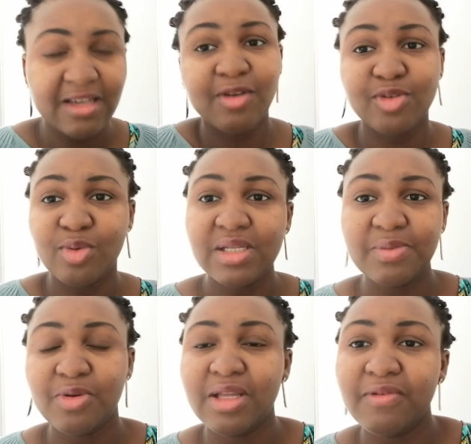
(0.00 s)
And that's the Holy
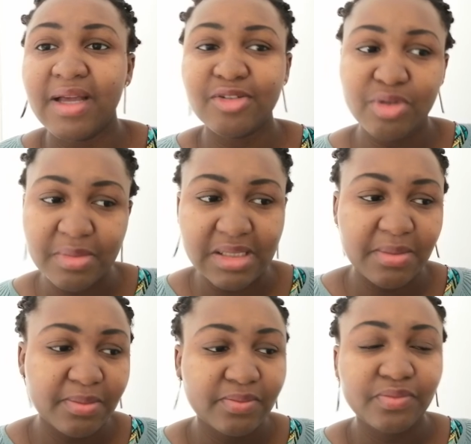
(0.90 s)
Spirit giving her dreams,
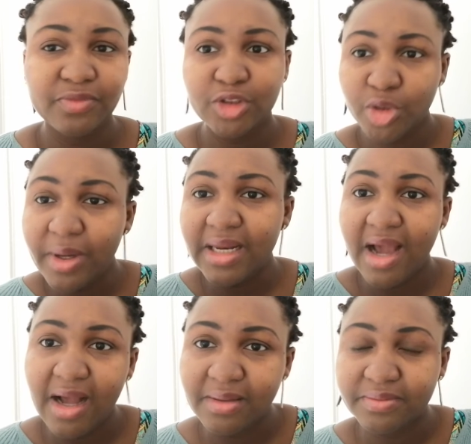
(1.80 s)
showing
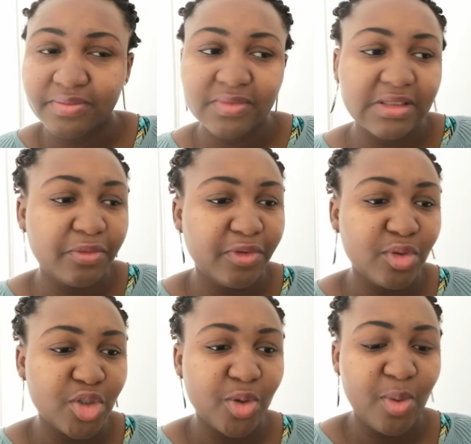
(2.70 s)
her the
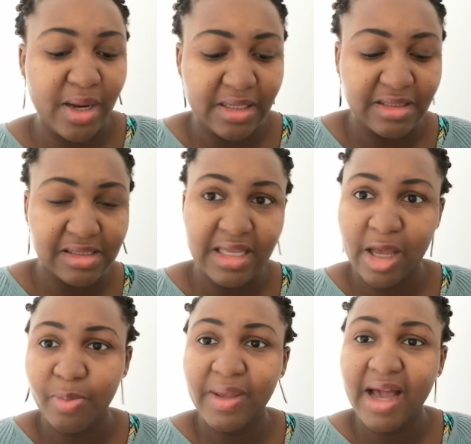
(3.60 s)
future and
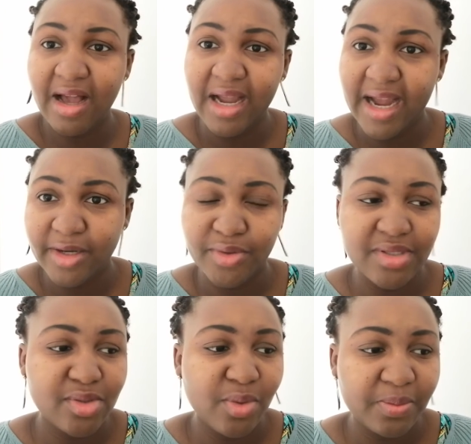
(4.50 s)
helping her guide
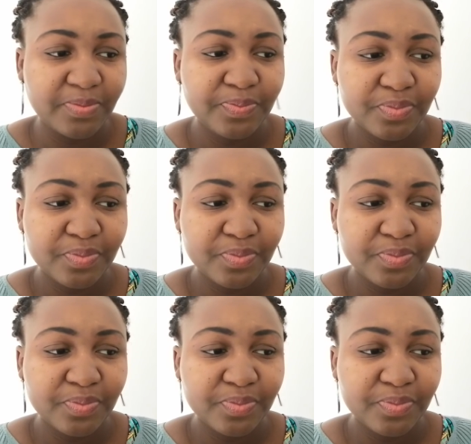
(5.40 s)
us. So,